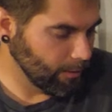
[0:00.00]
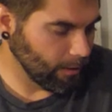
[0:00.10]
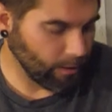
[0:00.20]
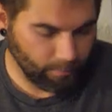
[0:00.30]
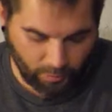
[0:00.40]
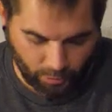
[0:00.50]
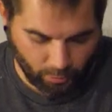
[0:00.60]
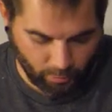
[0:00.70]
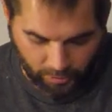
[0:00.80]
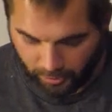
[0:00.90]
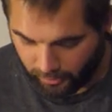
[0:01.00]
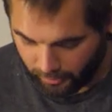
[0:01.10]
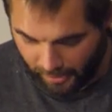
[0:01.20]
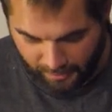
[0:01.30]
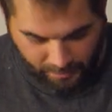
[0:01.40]
um, although one of the other
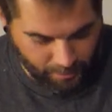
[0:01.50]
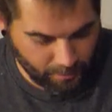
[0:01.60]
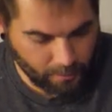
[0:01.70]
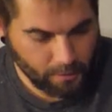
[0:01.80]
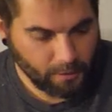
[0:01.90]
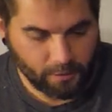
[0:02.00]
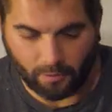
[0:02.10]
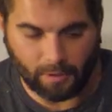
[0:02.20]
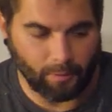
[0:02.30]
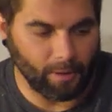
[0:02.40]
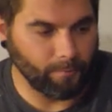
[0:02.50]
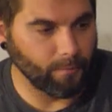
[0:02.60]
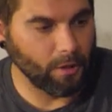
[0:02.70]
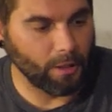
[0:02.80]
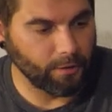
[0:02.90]
guys did. So anyway,
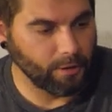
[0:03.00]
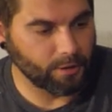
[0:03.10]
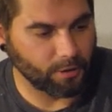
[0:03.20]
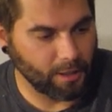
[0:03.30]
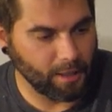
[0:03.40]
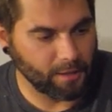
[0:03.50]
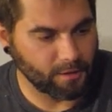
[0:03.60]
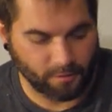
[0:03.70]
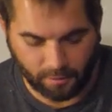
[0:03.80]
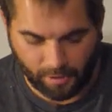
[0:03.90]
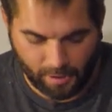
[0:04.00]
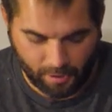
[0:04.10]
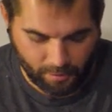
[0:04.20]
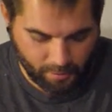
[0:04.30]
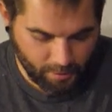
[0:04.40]
uh, you get your canister
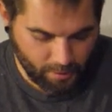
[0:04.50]
there.